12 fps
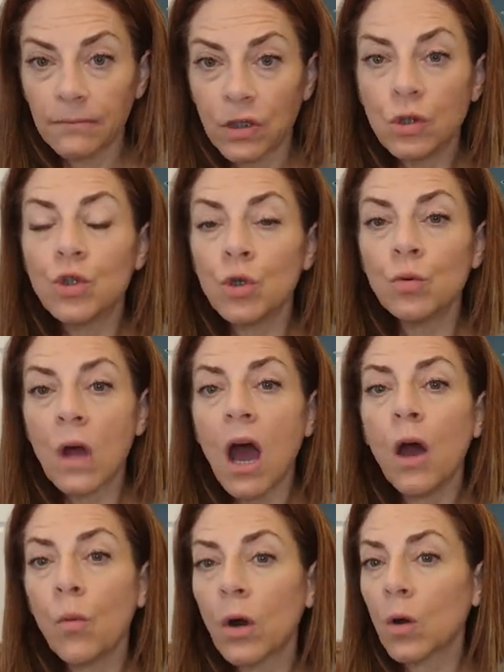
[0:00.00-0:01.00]
You do
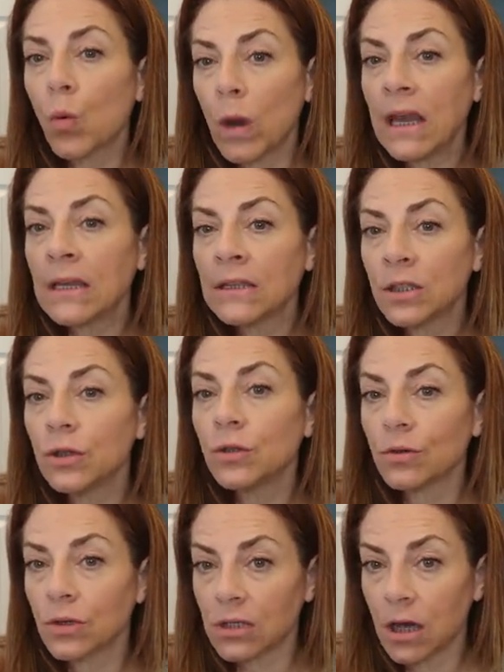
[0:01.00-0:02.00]
not want to wait until
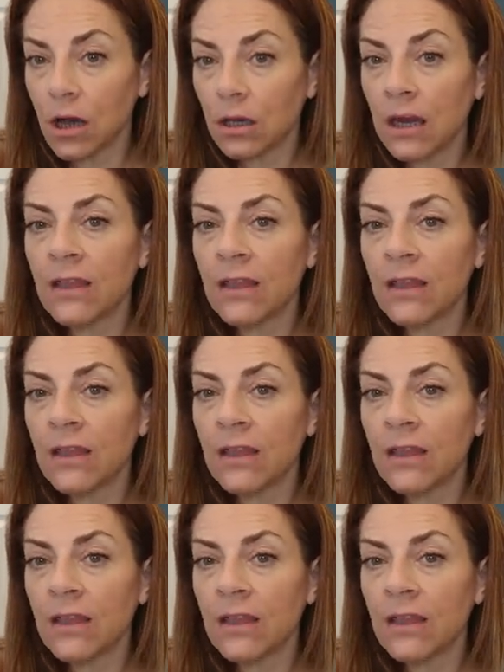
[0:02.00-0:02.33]
you're done